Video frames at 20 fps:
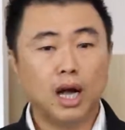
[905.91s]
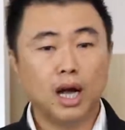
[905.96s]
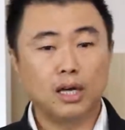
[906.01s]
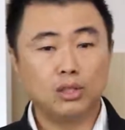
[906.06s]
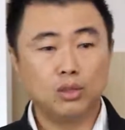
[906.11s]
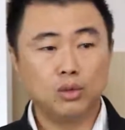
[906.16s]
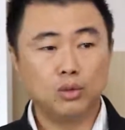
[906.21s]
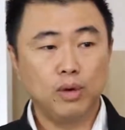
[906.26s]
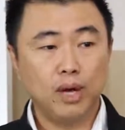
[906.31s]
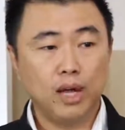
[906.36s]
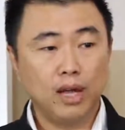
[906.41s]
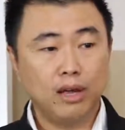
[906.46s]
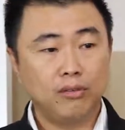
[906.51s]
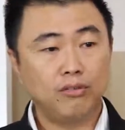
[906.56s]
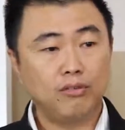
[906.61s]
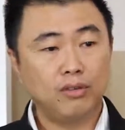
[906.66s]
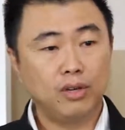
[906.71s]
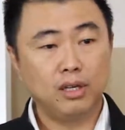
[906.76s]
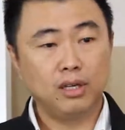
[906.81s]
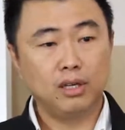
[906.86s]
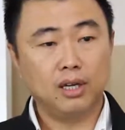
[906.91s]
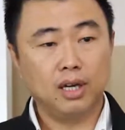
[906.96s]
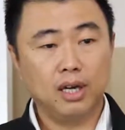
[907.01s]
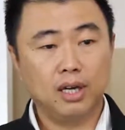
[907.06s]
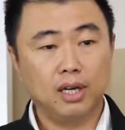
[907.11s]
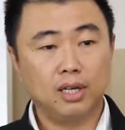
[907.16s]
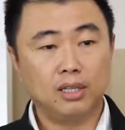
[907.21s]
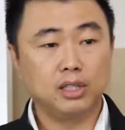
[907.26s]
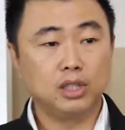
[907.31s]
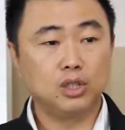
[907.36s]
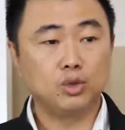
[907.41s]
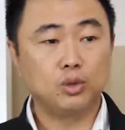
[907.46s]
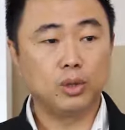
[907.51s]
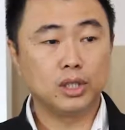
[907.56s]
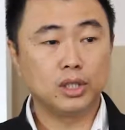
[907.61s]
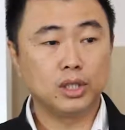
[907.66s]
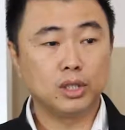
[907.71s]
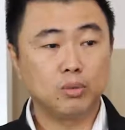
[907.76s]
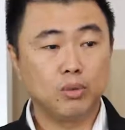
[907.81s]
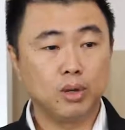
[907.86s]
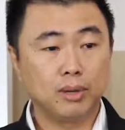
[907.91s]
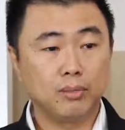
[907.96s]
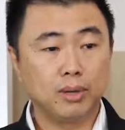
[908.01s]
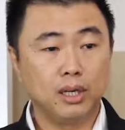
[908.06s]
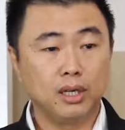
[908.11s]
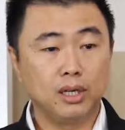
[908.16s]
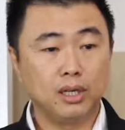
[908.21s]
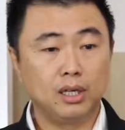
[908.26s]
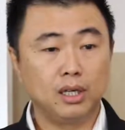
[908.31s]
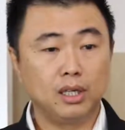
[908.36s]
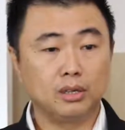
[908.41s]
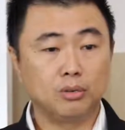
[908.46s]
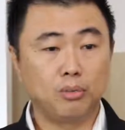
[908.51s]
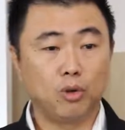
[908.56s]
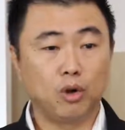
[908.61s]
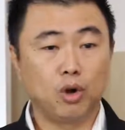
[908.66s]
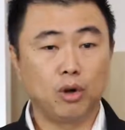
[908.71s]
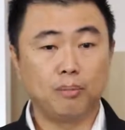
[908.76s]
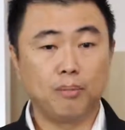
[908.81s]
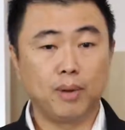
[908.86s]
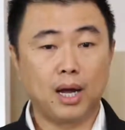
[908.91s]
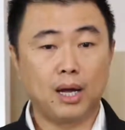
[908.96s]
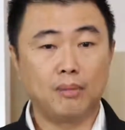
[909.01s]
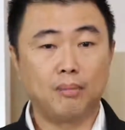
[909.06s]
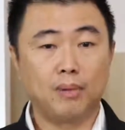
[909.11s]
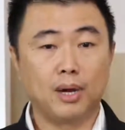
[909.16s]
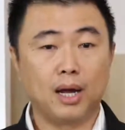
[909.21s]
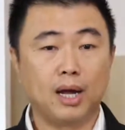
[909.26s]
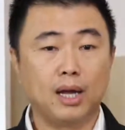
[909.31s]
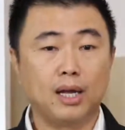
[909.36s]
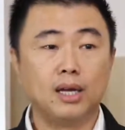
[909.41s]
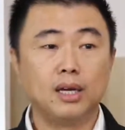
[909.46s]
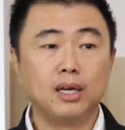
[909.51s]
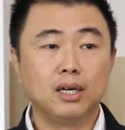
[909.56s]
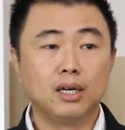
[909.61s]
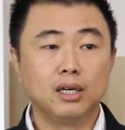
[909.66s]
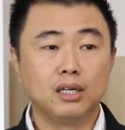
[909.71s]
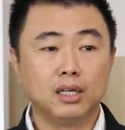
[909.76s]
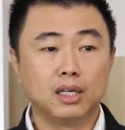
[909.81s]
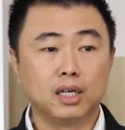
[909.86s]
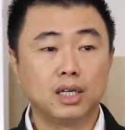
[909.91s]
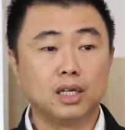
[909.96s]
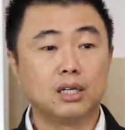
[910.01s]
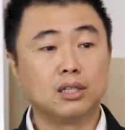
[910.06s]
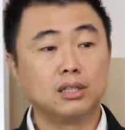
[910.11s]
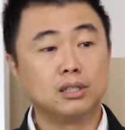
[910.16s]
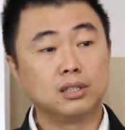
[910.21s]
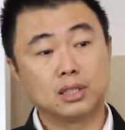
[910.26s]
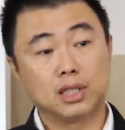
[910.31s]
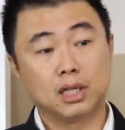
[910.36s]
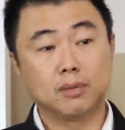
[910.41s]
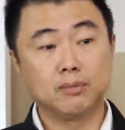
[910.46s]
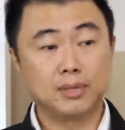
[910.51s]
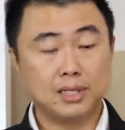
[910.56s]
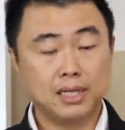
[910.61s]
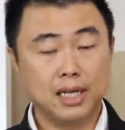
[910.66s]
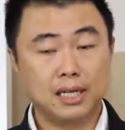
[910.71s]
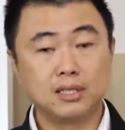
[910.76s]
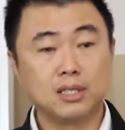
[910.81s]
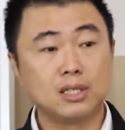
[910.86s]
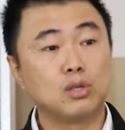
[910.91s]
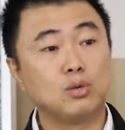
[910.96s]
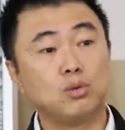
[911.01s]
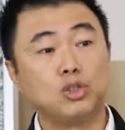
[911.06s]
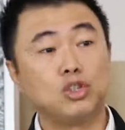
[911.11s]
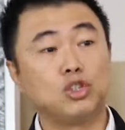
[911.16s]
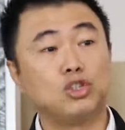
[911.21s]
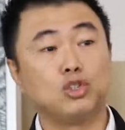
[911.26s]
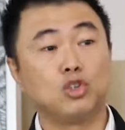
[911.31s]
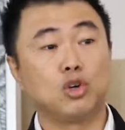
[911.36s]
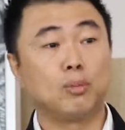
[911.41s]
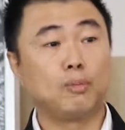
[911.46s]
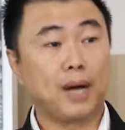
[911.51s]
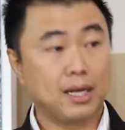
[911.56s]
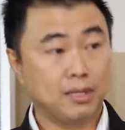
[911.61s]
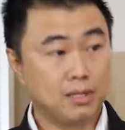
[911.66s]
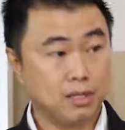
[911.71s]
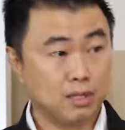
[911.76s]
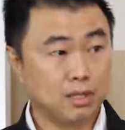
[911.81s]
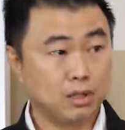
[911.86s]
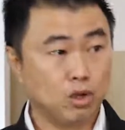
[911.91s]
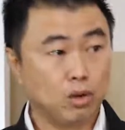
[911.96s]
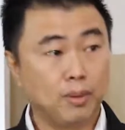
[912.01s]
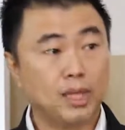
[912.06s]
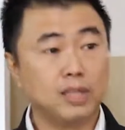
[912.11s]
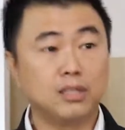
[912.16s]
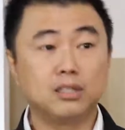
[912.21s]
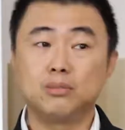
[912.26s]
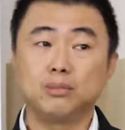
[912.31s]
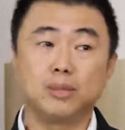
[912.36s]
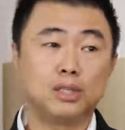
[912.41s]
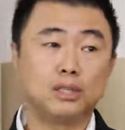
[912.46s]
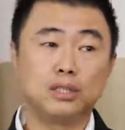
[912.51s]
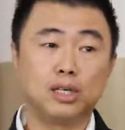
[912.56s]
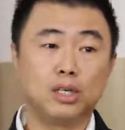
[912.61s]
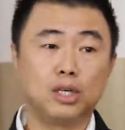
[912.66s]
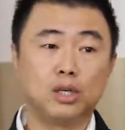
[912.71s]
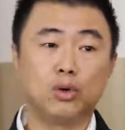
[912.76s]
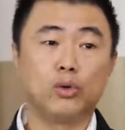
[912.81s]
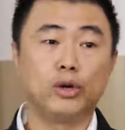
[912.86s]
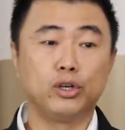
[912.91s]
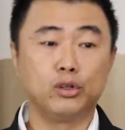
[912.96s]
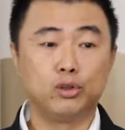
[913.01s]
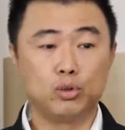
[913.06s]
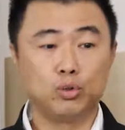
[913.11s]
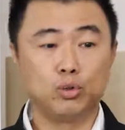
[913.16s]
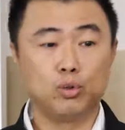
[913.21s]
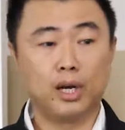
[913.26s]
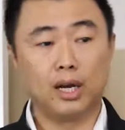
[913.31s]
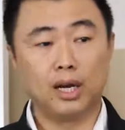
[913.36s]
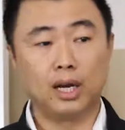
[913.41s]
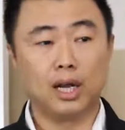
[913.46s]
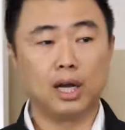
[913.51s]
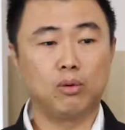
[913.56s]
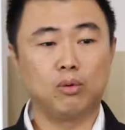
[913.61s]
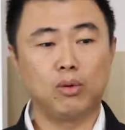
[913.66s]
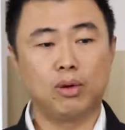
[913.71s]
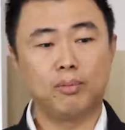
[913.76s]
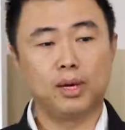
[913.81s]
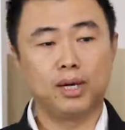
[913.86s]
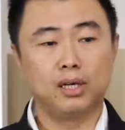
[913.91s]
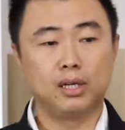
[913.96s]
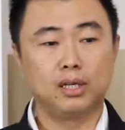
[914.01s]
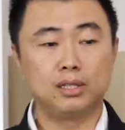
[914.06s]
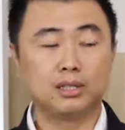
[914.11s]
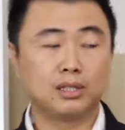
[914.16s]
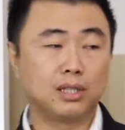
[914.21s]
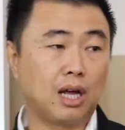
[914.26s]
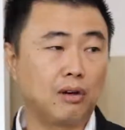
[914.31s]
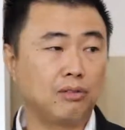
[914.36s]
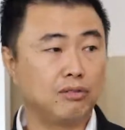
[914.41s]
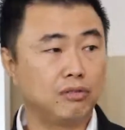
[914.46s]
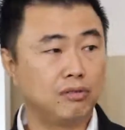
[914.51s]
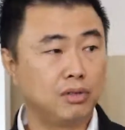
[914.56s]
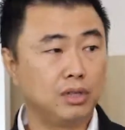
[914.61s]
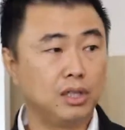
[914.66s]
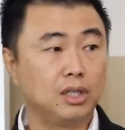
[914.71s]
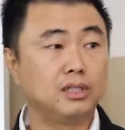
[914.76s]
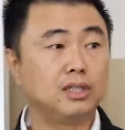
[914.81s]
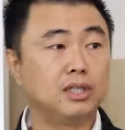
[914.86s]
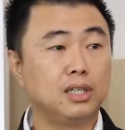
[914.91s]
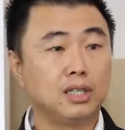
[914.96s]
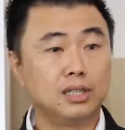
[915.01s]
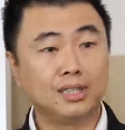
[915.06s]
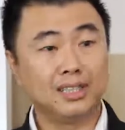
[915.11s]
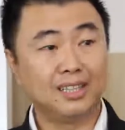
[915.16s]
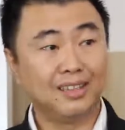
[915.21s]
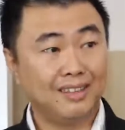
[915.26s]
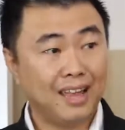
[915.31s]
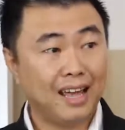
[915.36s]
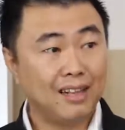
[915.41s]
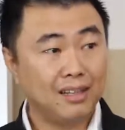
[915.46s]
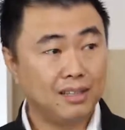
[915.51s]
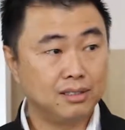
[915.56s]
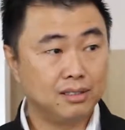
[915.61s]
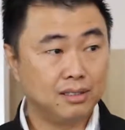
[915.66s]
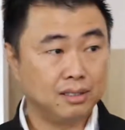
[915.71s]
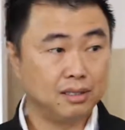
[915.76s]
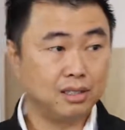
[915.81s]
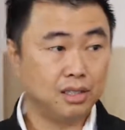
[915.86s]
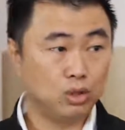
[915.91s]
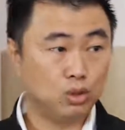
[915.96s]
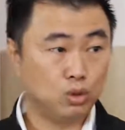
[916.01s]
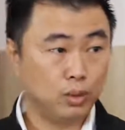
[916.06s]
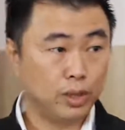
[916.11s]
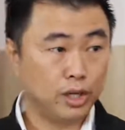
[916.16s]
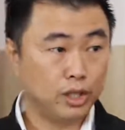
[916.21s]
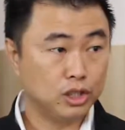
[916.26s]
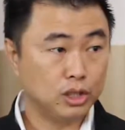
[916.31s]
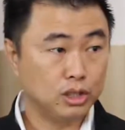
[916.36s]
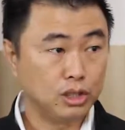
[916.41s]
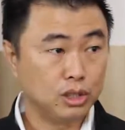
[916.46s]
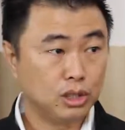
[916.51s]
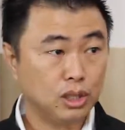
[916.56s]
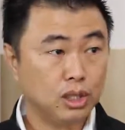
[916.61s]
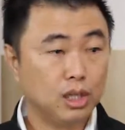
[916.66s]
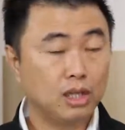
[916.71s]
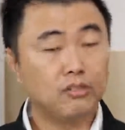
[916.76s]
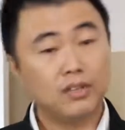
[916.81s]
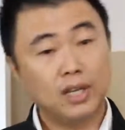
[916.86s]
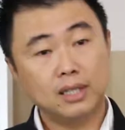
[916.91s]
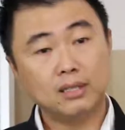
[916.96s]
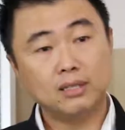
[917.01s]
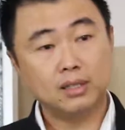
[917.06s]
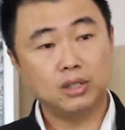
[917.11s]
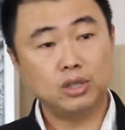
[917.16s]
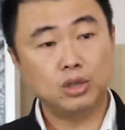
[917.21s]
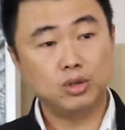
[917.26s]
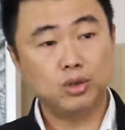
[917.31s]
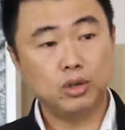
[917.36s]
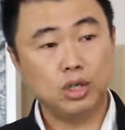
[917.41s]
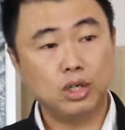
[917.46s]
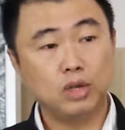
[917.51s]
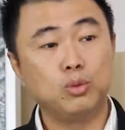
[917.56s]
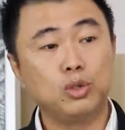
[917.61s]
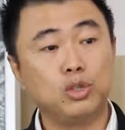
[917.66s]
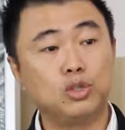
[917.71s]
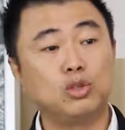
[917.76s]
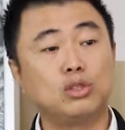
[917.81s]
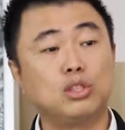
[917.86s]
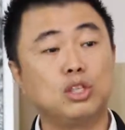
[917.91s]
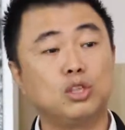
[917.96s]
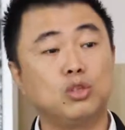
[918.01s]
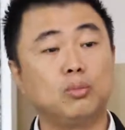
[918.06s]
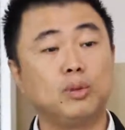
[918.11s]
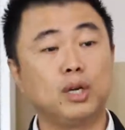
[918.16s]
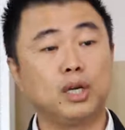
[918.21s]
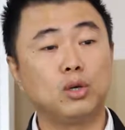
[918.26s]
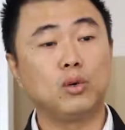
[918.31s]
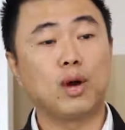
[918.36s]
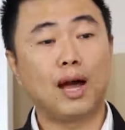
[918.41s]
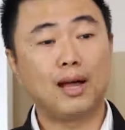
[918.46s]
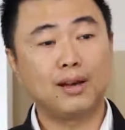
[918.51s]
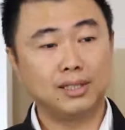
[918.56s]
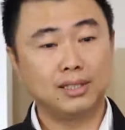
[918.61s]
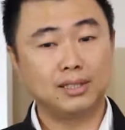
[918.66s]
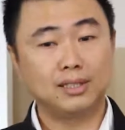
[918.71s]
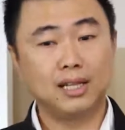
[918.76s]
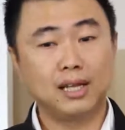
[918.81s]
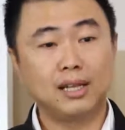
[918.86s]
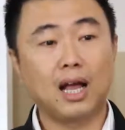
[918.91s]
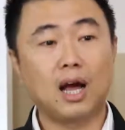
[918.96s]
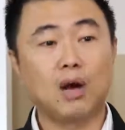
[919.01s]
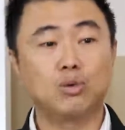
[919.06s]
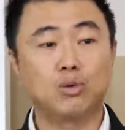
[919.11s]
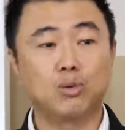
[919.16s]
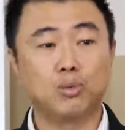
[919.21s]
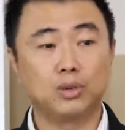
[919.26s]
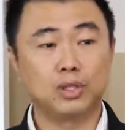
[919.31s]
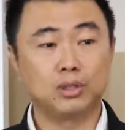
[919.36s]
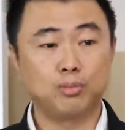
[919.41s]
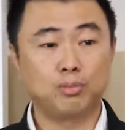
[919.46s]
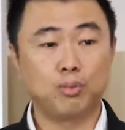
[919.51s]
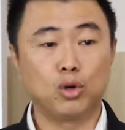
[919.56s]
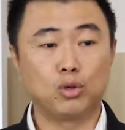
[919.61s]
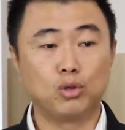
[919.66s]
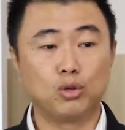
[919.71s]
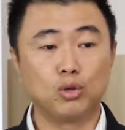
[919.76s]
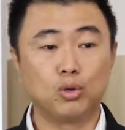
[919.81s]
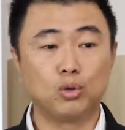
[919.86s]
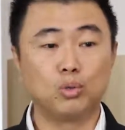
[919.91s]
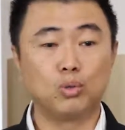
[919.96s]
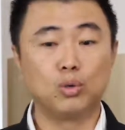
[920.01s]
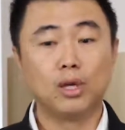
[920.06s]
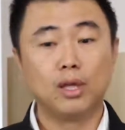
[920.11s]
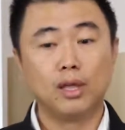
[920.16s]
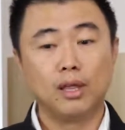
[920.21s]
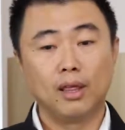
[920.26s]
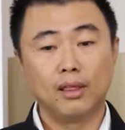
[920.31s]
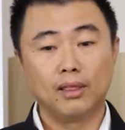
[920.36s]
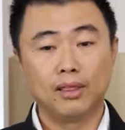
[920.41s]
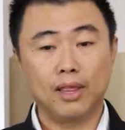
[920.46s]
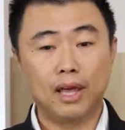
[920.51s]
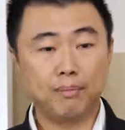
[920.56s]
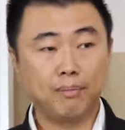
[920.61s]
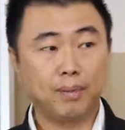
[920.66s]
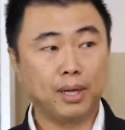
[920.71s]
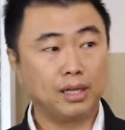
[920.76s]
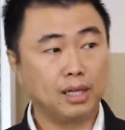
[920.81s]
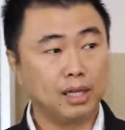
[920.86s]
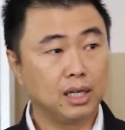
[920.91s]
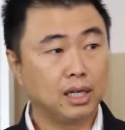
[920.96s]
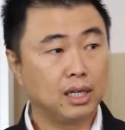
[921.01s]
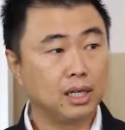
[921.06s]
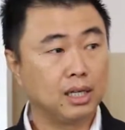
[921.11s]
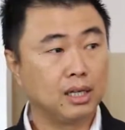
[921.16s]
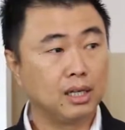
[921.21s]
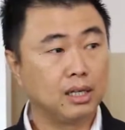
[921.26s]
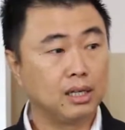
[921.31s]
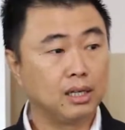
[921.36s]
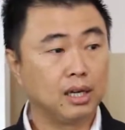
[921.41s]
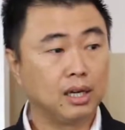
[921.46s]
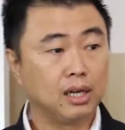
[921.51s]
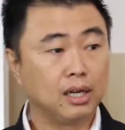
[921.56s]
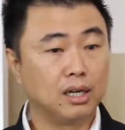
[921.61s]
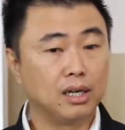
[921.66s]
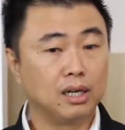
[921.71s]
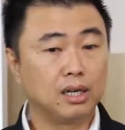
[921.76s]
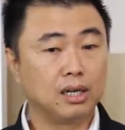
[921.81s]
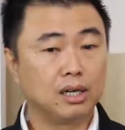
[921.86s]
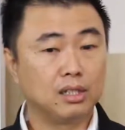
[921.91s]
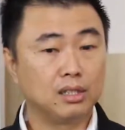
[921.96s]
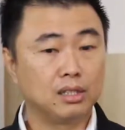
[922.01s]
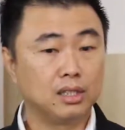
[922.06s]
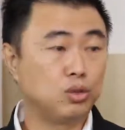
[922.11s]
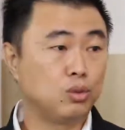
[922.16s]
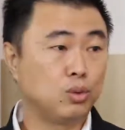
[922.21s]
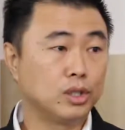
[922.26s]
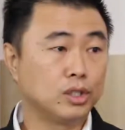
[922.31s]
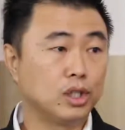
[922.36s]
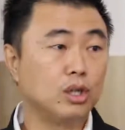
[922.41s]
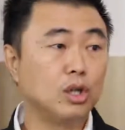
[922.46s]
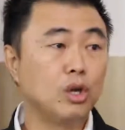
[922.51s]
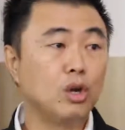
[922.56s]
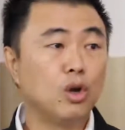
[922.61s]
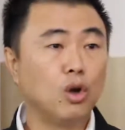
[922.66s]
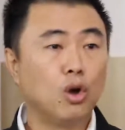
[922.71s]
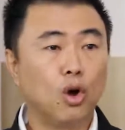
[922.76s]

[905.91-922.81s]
Are you having a situation whereby it is brought by the current circumstances, which is your BaZi? Your BaZi is basically going through a lot whereby it is tough. Is it that is the situation? If that is the situation, we just need to make you understand how to respond to that particular situation.